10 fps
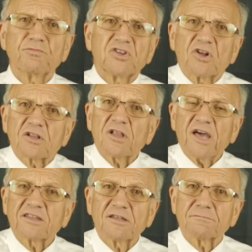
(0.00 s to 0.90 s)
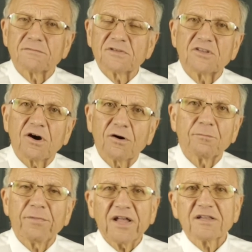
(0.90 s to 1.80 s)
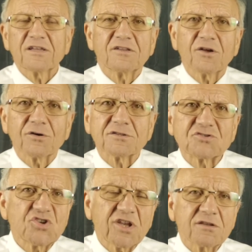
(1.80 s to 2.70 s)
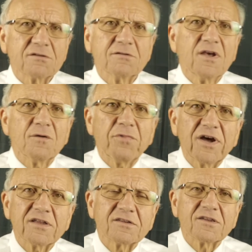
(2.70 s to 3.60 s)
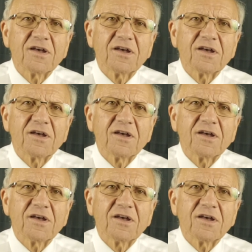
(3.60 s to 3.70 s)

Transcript: may not like them, in our belly, in our chin, but